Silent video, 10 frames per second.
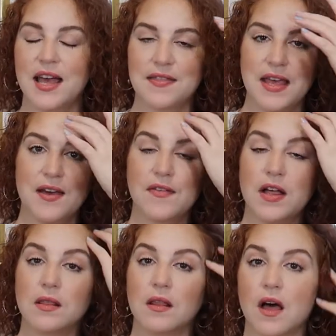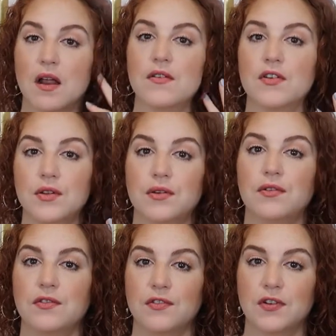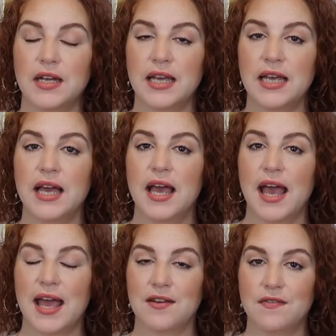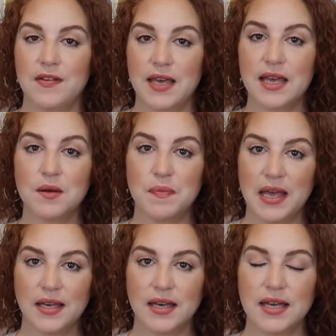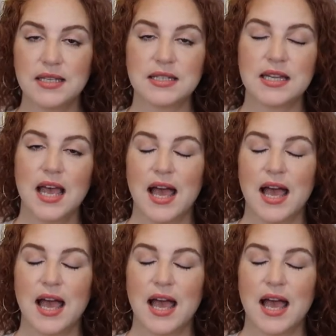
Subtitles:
They have a lot of gluten-free and vegan baked goods,